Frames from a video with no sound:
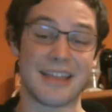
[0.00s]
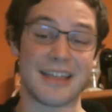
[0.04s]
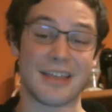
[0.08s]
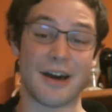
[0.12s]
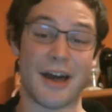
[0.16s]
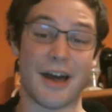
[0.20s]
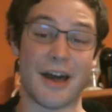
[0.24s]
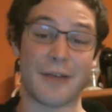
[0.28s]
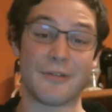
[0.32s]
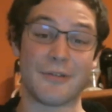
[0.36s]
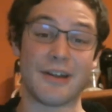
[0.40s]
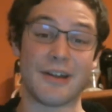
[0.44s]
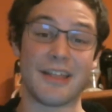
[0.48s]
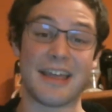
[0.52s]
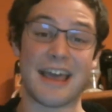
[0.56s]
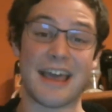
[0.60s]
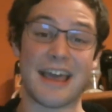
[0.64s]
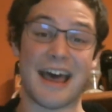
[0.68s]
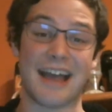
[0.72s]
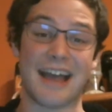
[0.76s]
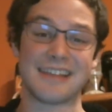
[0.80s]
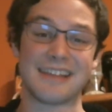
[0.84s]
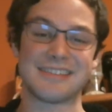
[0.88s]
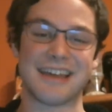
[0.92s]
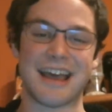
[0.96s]
I really got
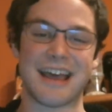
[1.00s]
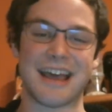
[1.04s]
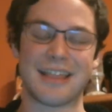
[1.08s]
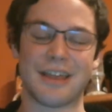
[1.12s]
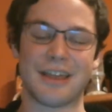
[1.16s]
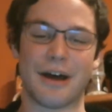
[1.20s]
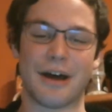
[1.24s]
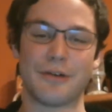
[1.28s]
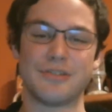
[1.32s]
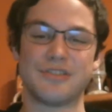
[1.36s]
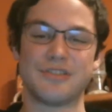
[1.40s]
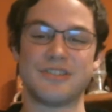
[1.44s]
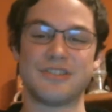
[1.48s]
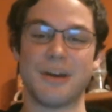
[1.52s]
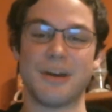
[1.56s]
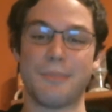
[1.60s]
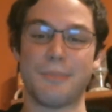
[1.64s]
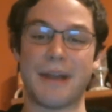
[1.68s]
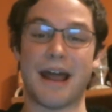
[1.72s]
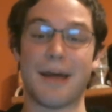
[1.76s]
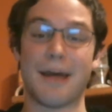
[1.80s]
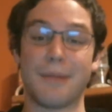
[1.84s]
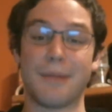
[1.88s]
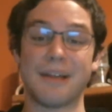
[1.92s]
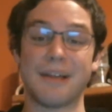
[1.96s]
excited though. I was jumping out
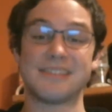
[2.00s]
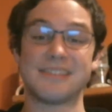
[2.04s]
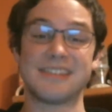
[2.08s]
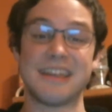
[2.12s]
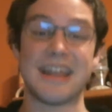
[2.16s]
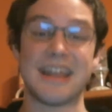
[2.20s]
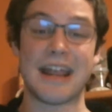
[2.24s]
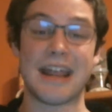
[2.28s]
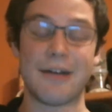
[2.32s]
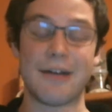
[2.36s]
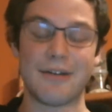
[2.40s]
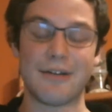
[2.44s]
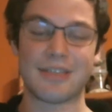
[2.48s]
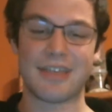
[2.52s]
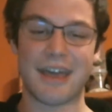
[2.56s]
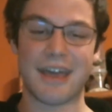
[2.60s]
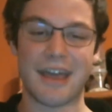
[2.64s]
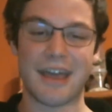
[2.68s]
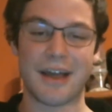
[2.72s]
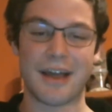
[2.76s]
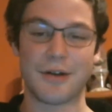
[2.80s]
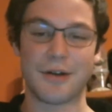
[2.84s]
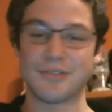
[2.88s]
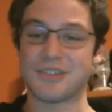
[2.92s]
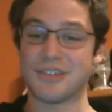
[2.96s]
of my seat and everything. I
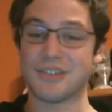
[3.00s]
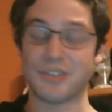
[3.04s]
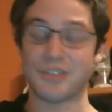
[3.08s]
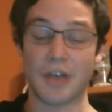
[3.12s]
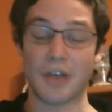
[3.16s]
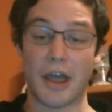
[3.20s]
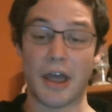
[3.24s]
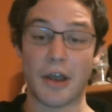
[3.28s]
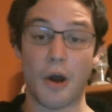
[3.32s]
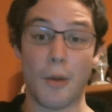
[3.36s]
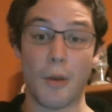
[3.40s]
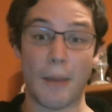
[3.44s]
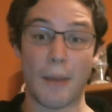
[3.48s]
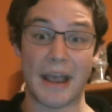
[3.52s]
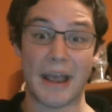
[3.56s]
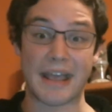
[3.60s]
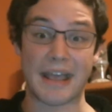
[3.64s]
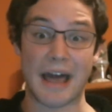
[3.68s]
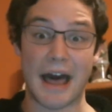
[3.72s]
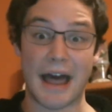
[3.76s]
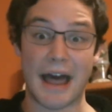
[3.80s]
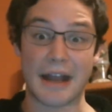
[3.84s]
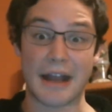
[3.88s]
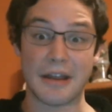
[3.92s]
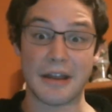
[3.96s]
was just like, oh my
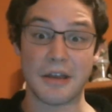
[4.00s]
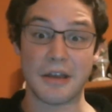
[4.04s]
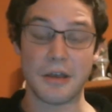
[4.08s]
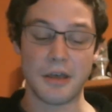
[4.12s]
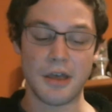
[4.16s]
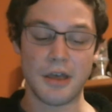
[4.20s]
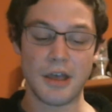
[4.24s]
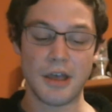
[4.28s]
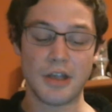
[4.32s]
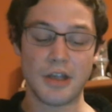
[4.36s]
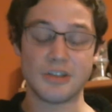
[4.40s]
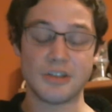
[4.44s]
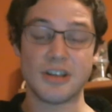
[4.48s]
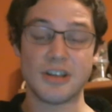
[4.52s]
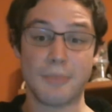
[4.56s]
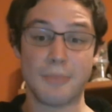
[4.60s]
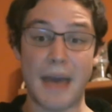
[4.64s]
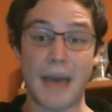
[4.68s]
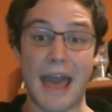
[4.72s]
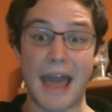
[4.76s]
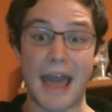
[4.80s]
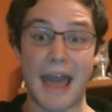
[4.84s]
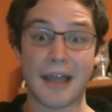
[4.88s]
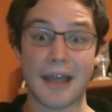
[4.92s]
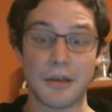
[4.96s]
god, she's
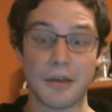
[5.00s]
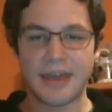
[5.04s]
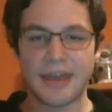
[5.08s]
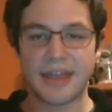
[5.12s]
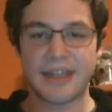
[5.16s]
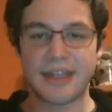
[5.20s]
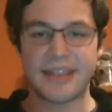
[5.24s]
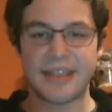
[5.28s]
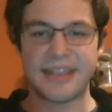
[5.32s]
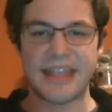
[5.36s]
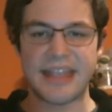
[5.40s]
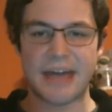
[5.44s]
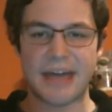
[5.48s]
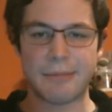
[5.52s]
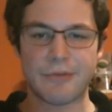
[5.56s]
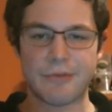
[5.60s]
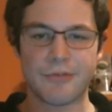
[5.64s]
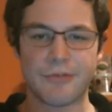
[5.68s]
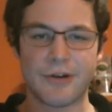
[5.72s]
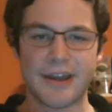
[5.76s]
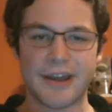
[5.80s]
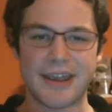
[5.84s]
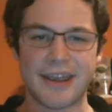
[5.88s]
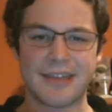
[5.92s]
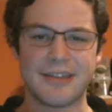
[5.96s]
back. Now, before
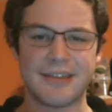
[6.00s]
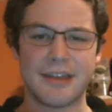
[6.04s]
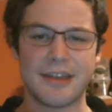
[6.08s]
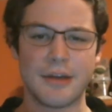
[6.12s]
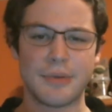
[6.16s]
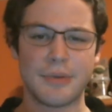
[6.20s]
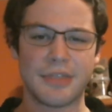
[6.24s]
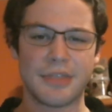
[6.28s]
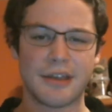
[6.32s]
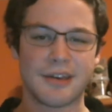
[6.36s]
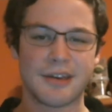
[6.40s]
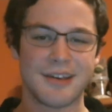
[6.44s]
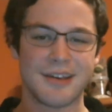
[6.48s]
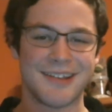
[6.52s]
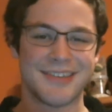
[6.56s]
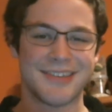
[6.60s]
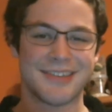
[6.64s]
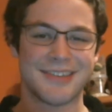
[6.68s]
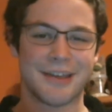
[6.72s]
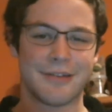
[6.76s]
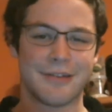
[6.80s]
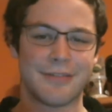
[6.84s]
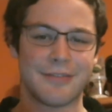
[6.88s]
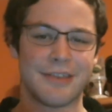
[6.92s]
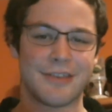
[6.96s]
I continue with the good stuff
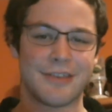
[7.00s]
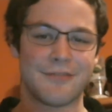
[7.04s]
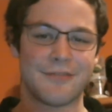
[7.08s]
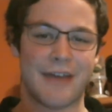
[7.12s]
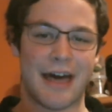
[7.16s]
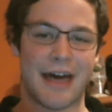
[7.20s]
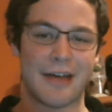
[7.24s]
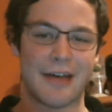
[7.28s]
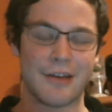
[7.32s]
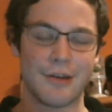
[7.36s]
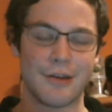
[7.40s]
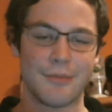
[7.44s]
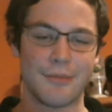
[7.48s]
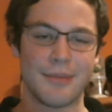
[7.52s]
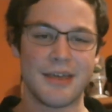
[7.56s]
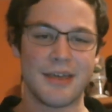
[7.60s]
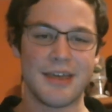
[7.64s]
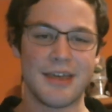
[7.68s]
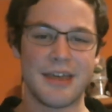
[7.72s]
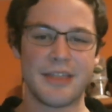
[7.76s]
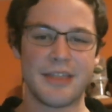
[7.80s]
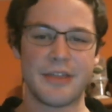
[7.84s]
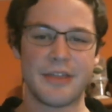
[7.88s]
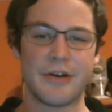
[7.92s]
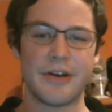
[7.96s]
of this volume,
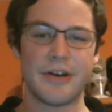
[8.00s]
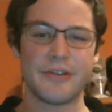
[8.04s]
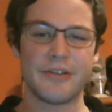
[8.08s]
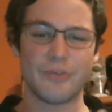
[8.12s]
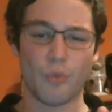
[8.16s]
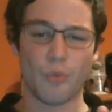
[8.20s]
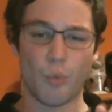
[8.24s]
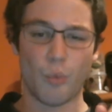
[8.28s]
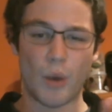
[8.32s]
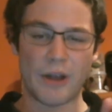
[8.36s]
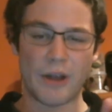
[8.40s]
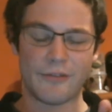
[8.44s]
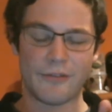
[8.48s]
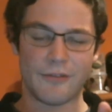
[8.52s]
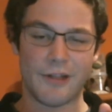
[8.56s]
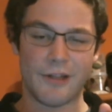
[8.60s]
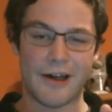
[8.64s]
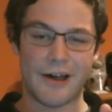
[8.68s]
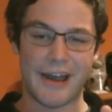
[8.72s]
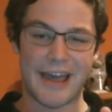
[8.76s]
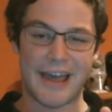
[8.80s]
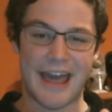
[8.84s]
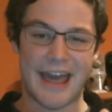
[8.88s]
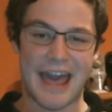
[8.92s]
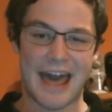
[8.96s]
there is one flaw I
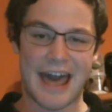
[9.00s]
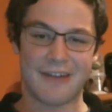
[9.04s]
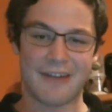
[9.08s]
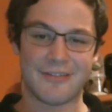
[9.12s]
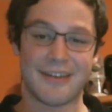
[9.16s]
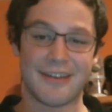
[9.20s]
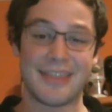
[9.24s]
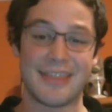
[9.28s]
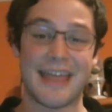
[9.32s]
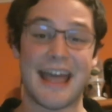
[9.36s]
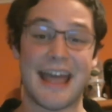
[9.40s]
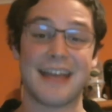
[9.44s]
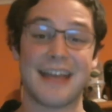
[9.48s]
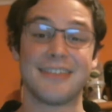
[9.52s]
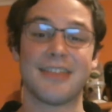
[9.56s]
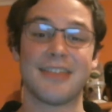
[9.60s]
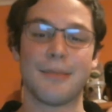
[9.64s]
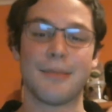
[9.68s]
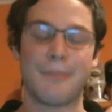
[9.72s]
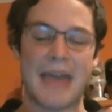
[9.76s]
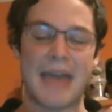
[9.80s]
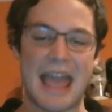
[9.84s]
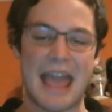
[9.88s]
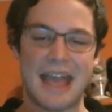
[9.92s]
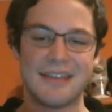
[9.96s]
have, and that is the
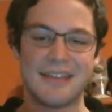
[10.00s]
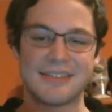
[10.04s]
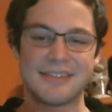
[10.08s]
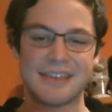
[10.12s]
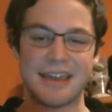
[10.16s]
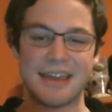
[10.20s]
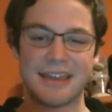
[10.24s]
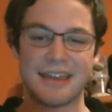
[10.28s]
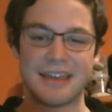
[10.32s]
pacing.